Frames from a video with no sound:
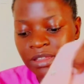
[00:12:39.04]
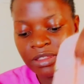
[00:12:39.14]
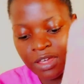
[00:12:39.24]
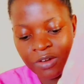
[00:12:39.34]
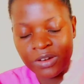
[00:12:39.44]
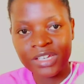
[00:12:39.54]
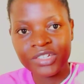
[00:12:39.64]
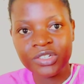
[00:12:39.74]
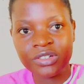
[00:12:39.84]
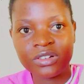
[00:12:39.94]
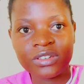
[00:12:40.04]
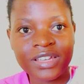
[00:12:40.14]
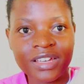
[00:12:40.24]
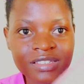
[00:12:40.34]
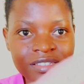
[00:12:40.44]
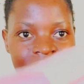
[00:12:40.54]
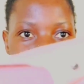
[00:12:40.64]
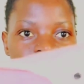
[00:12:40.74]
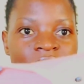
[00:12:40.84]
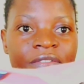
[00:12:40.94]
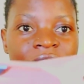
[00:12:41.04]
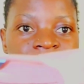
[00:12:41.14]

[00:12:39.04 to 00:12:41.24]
They're on the shoulders. I love